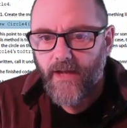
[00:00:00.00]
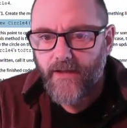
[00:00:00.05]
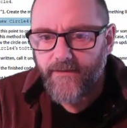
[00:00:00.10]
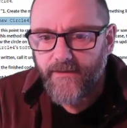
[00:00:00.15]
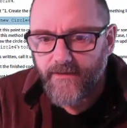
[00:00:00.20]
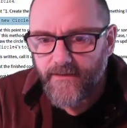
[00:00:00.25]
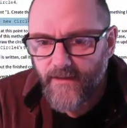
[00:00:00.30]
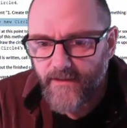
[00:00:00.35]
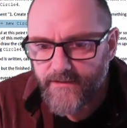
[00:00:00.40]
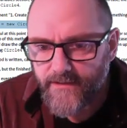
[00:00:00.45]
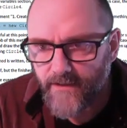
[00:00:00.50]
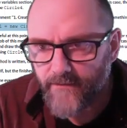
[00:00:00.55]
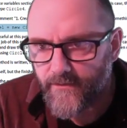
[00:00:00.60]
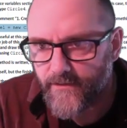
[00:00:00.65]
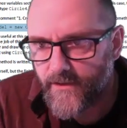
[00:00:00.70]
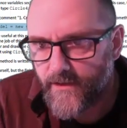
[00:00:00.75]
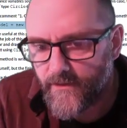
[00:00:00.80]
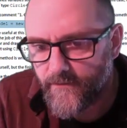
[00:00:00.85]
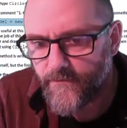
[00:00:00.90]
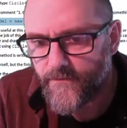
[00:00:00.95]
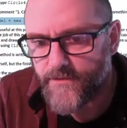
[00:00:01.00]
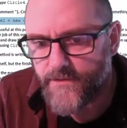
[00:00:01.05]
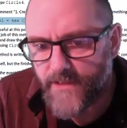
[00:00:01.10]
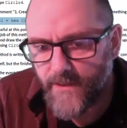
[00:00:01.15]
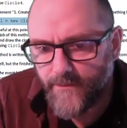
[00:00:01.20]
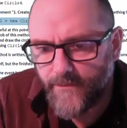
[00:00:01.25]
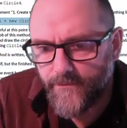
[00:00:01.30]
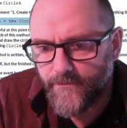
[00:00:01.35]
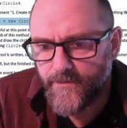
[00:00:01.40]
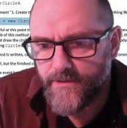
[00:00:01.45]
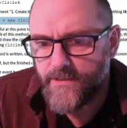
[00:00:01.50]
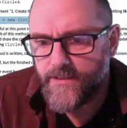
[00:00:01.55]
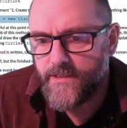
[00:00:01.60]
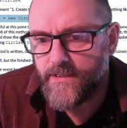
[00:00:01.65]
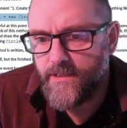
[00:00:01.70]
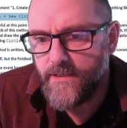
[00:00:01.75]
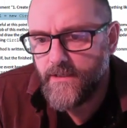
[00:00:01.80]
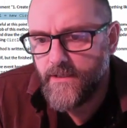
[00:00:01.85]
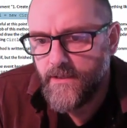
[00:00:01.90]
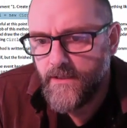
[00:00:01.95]
Okay, I think that's everything for step
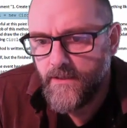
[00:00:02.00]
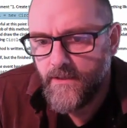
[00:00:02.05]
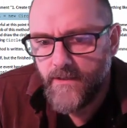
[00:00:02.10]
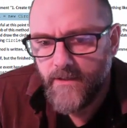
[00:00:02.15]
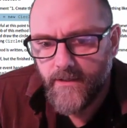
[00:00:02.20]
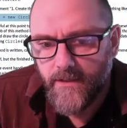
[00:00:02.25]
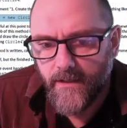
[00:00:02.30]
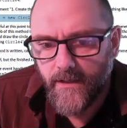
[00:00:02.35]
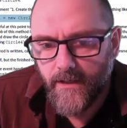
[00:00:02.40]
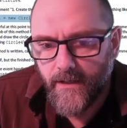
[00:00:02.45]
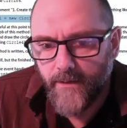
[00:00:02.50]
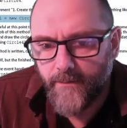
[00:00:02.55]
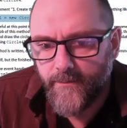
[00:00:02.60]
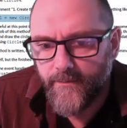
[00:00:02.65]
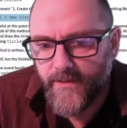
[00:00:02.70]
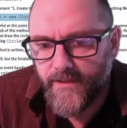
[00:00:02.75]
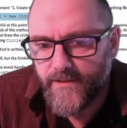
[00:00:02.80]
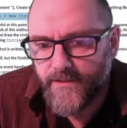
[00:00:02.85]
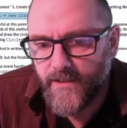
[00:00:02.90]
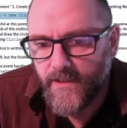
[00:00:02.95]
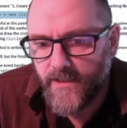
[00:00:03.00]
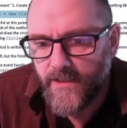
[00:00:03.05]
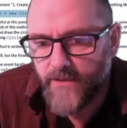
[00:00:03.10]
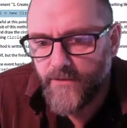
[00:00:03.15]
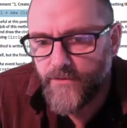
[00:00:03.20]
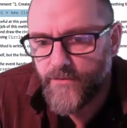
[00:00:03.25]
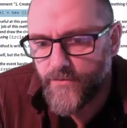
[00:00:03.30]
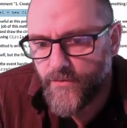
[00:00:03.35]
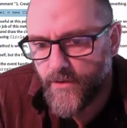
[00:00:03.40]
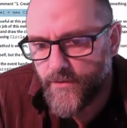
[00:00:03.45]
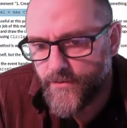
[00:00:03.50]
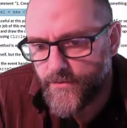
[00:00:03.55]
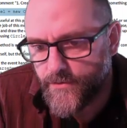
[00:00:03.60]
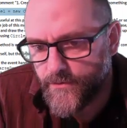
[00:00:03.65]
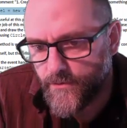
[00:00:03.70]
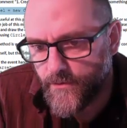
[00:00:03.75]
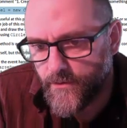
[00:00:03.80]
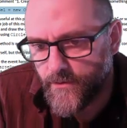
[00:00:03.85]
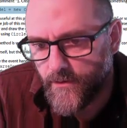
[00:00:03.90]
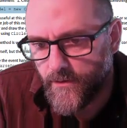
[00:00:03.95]
3D. Means clear and draw the
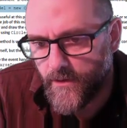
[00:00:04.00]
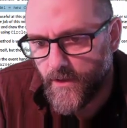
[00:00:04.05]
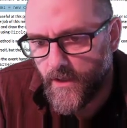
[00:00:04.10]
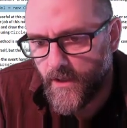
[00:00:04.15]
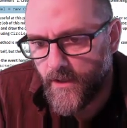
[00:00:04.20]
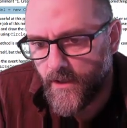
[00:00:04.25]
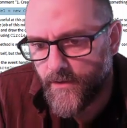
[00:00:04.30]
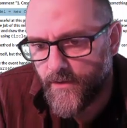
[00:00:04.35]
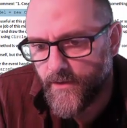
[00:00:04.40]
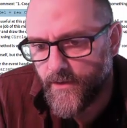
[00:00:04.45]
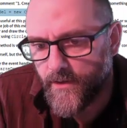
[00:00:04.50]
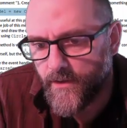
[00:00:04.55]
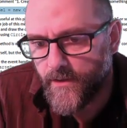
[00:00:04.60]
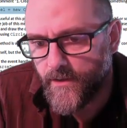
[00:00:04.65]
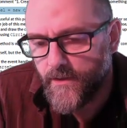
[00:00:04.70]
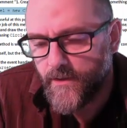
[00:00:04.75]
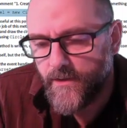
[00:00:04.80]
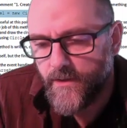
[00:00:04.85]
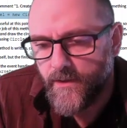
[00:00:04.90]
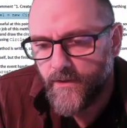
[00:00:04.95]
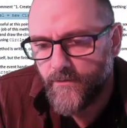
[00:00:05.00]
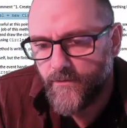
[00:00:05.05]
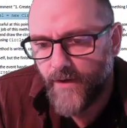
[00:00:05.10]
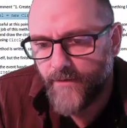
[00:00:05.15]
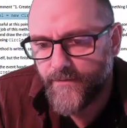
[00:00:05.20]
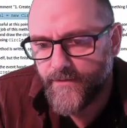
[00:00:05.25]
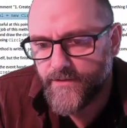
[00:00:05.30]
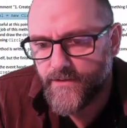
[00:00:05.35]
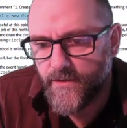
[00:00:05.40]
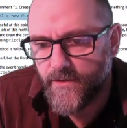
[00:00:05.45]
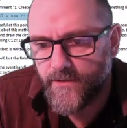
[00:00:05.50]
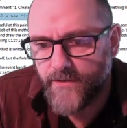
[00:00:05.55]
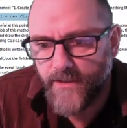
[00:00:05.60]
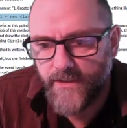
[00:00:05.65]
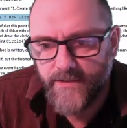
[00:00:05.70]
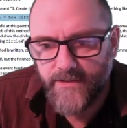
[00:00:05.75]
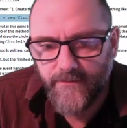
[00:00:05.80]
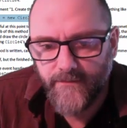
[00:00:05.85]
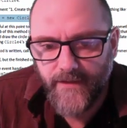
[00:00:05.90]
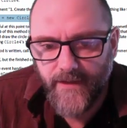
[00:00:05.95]
circle on the graphics
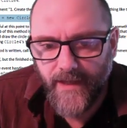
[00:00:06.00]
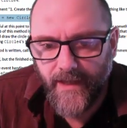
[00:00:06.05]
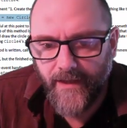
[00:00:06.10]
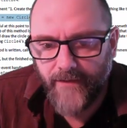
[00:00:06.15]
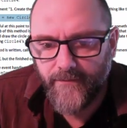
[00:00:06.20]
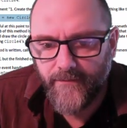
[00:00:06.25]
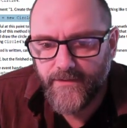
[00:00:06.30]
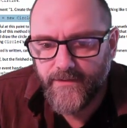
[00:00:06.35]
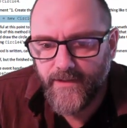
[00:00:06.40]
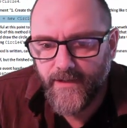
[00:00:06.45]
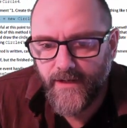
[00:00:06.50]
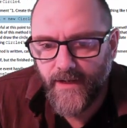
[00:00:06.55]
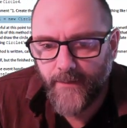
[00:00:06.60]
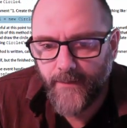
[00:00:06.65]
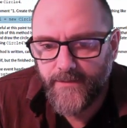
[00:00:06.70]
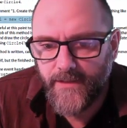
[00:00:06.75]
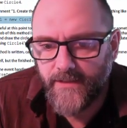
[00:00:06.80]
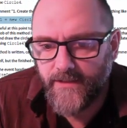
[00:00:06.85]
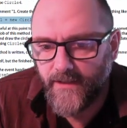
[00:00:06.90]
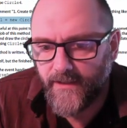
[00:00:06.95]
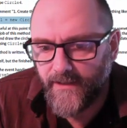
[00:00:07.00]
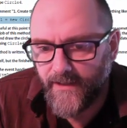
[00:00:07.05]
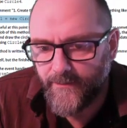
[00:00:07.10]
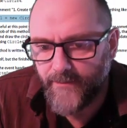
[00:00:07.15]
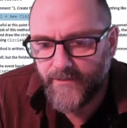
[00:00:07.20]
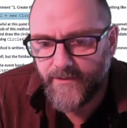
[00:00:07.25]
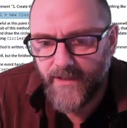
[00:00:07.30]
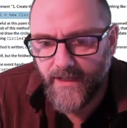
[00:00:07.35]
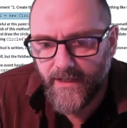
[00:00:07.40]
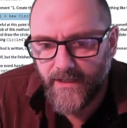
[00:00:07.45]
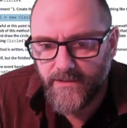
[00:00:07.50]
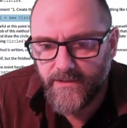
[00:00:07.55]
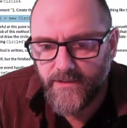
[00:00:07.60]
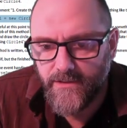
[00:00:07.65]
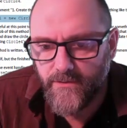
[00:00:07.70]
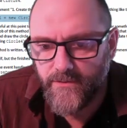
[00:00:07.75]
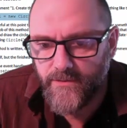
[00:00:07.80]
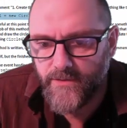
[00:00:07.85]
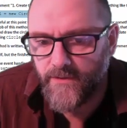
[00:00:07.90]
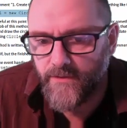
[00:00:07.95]
context of the canvas, then update the label
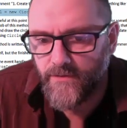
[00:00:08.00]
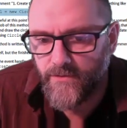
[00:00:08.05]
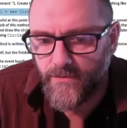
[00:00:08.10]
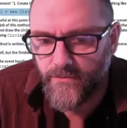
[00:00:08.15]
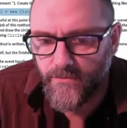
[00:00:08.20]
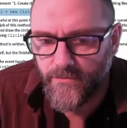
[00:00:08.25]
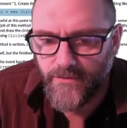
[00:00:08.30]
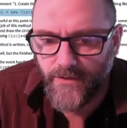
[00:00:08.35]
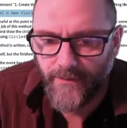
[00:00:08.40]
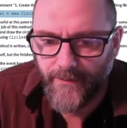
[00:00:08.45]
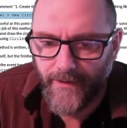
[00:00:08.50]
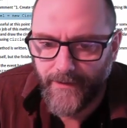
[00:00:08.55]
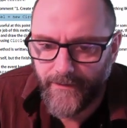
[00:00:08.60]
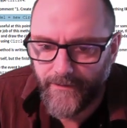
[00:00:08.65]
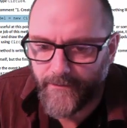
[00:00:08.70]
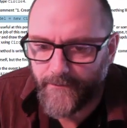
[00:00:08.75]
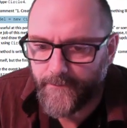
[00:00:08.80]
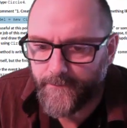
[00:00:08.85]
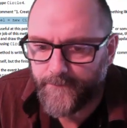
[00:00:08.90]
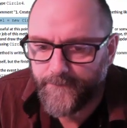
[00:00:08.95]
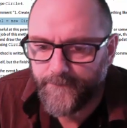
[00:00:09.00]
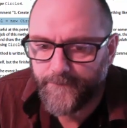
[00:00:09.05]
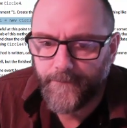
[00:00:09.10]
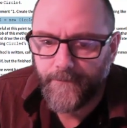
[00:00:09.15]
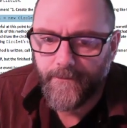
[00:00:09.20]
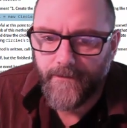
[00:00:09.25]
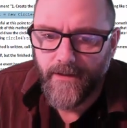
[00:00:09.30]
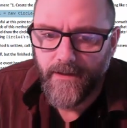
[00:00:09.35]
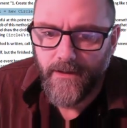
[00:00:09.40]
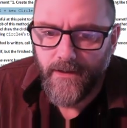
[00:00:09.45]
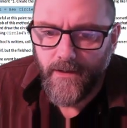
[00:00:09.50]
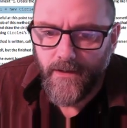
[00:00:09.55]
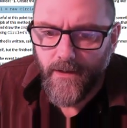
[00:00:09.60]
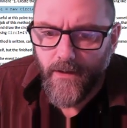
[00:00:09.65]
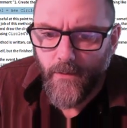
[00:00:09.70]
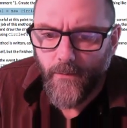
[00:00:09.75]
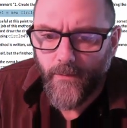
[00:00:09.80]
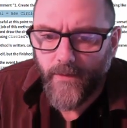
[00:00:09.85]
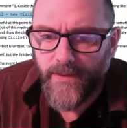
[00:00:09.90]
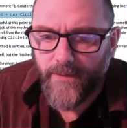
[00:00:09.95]
text using the toString method.
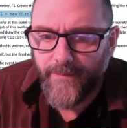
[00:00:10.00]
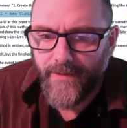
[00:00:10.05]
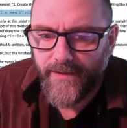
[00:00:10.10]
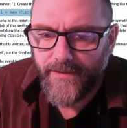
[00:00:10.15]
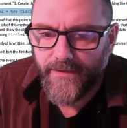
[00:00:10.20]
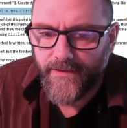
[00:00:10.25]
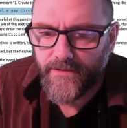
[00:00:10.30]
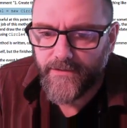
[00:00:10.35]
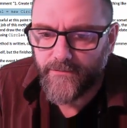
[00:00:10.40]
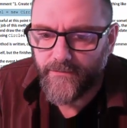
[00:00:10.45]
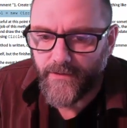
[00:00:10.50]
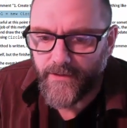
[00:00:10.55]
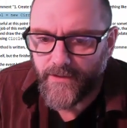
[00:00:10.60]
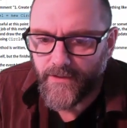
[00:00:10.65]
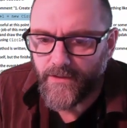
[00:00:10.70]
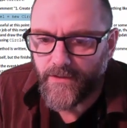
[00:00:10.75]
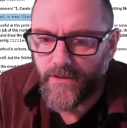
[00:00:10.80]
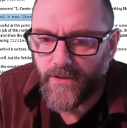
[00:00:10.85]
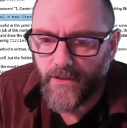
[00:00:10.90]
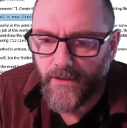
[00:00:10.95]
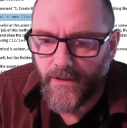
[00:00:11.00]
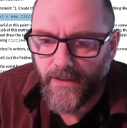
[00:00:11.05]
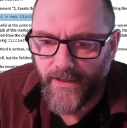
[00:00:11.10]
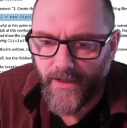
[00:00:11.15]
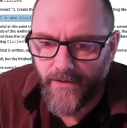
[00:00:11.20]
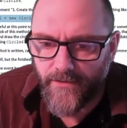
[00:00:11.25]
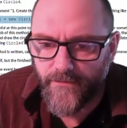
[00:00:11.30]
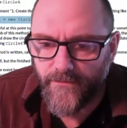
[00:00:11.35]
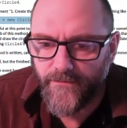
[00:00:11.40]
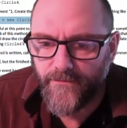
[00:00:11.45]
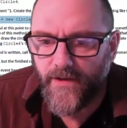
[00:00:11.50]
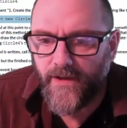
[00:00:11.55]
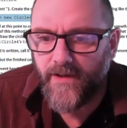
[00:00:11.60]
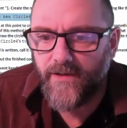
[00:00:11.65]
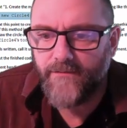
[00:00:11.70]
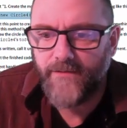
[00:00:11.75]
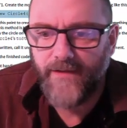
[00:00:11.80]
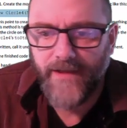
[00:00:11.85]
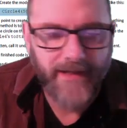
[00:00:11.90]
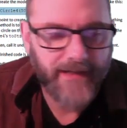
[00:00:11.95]
When the method is written, call it under
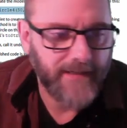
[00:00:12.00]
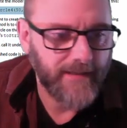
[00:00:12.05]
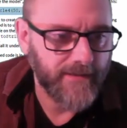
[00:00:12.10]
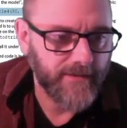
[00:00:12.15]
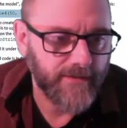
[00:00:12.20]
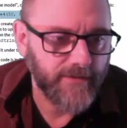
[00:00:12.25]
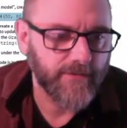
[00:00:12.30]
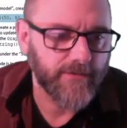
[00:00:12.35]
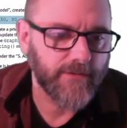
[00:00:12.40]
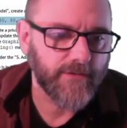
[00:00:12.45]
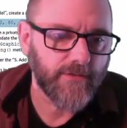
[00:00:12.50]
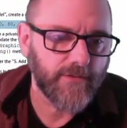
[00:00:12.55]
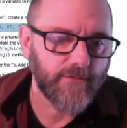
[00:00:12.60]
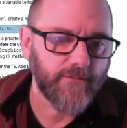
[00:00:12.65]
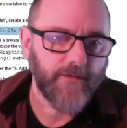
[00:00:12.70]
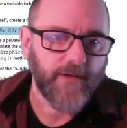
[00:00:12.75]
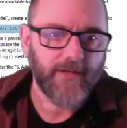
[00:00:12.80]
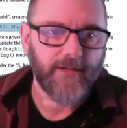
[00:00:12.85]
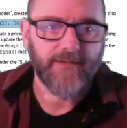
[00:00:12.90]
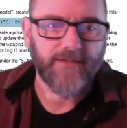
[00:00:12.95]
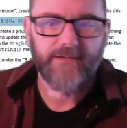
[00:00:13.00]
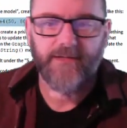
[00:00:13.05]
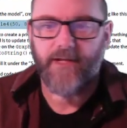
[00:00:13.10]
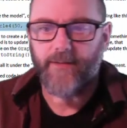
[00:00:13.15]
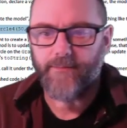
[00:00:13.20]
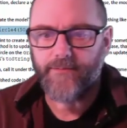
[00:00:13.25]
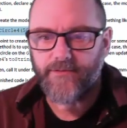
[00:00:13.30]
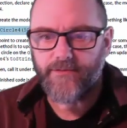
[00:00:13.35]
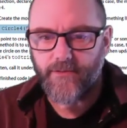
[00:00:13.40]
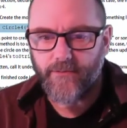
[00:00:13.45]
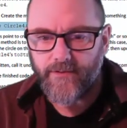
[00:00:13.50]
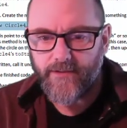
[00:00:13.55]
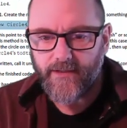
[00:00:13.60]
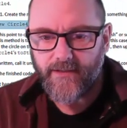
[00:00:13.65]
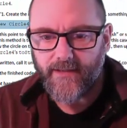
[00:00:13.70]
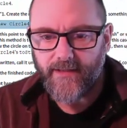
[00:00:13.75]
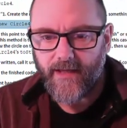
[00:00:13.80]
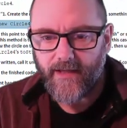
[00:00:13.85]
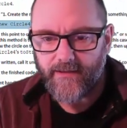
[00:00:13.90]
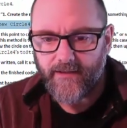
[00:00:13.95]
5, add listeners, and do final setup. So we
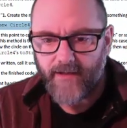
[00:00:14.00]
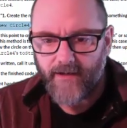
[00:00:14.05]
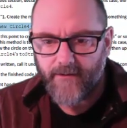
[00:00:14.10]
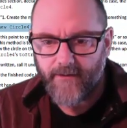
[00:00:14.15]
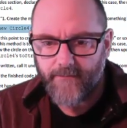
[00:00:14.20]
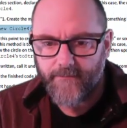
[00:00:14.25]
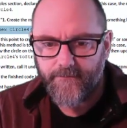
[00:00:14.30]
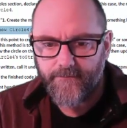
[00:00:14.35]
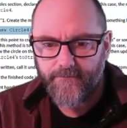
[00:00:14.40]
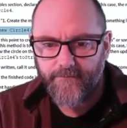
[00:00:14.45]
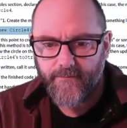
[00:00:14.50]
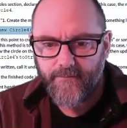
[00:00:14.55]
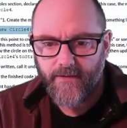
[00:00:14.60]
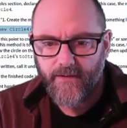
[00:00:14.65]
did that there.